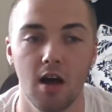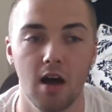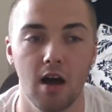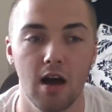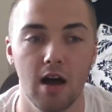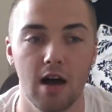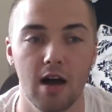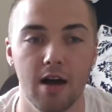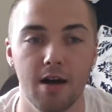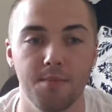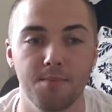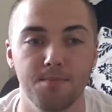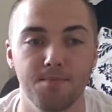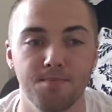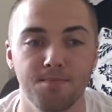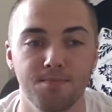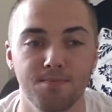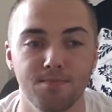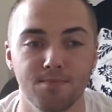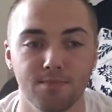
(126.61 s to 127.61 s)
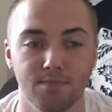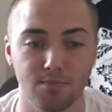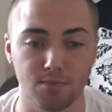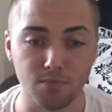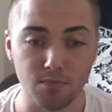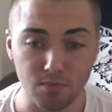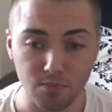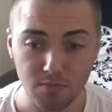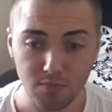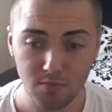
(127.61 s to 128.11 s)

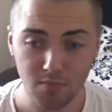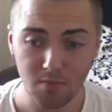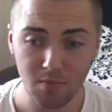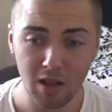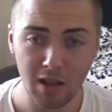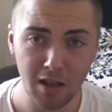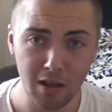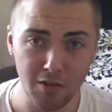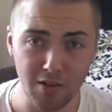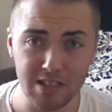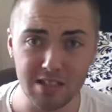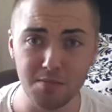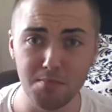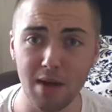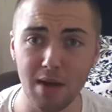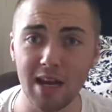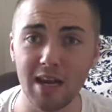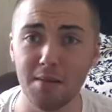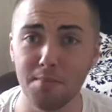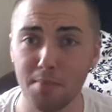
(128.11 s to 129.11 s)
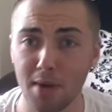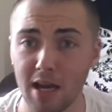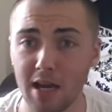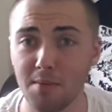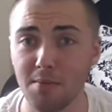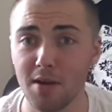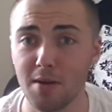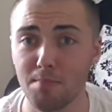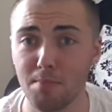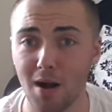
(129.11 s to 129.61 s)
There isn't many
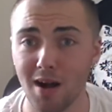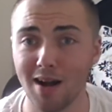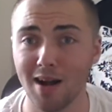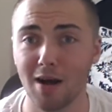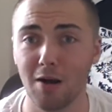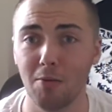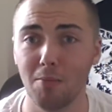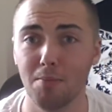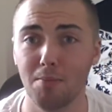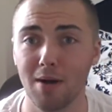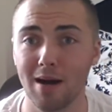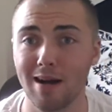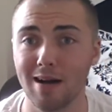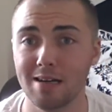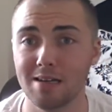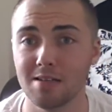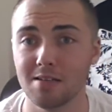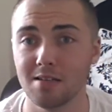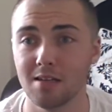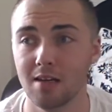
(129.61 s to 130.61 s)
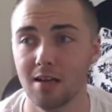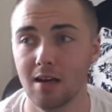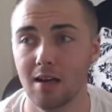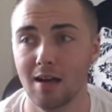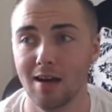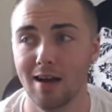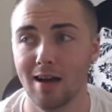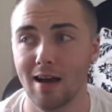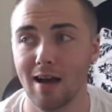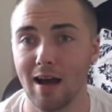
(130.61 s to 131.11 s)
baby bug out bags
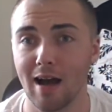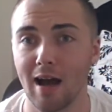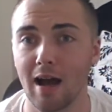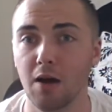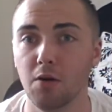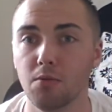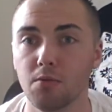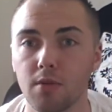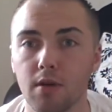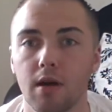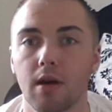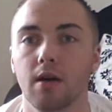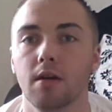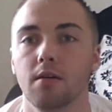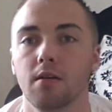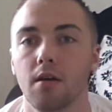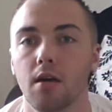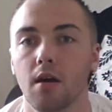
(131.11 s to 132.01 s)
out there.